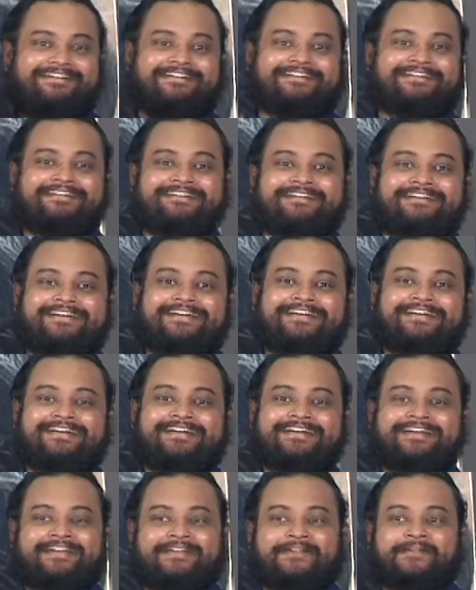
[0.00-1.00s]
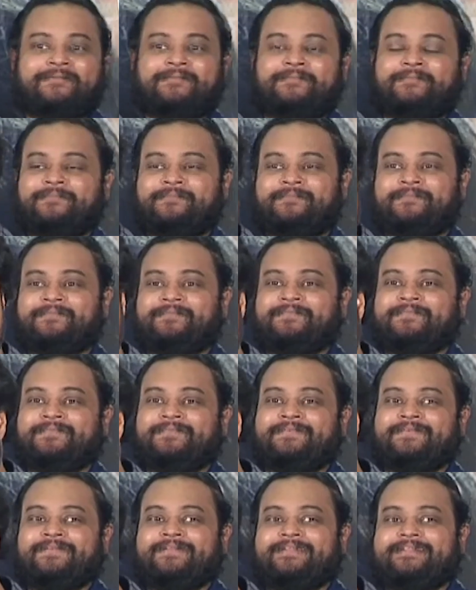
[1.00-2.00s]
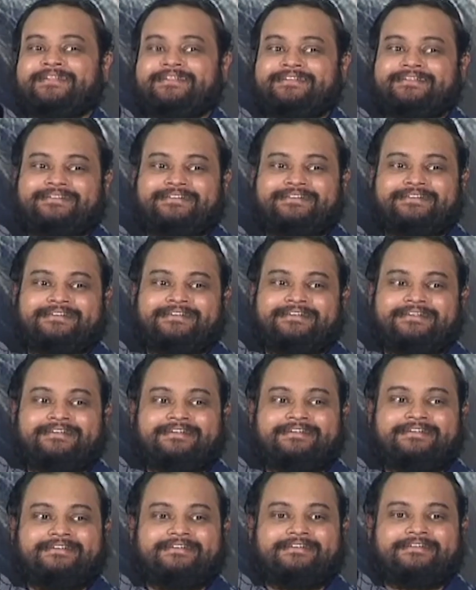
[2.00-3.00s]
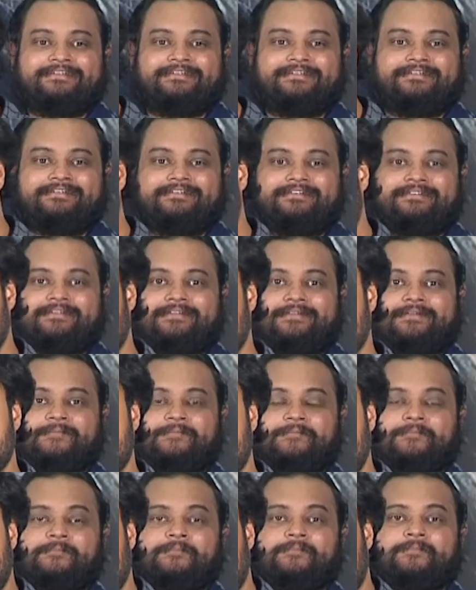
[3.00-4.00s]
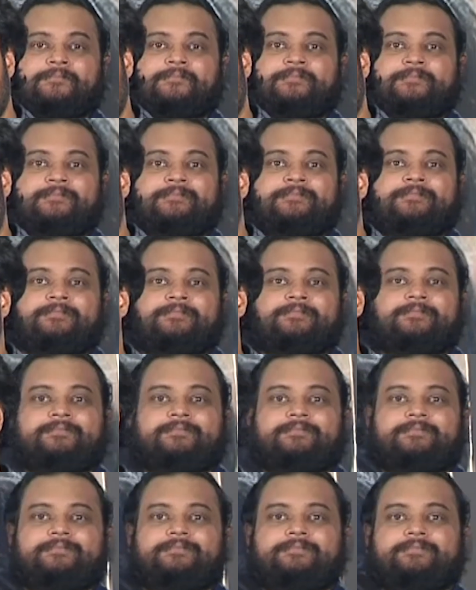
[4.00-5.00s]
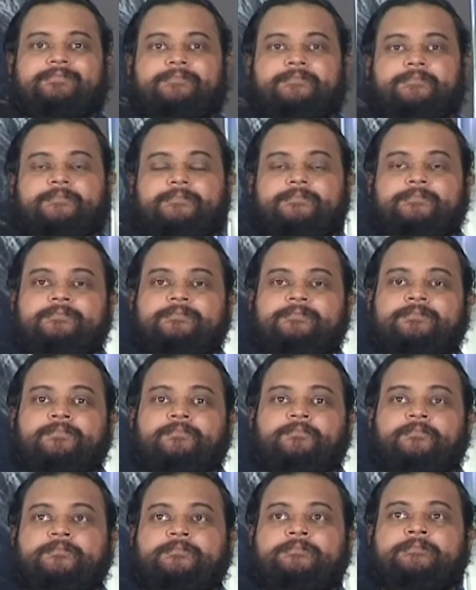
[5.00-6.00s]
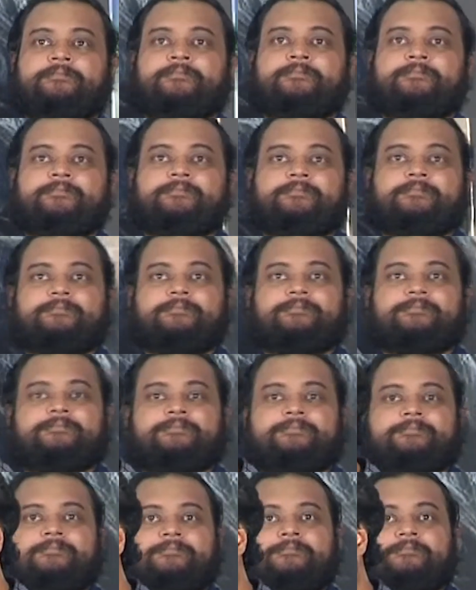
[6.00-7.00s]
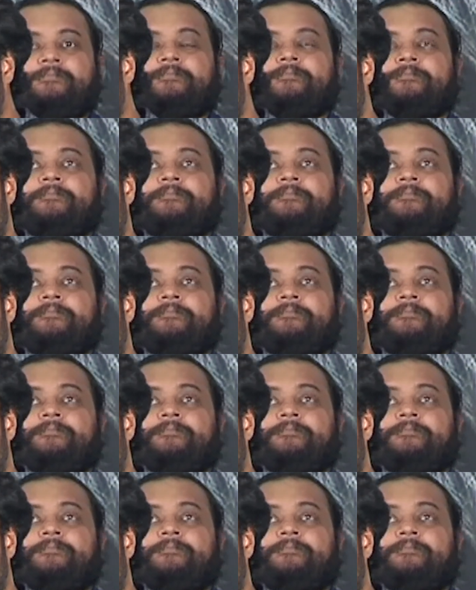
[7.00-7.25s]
[no speech]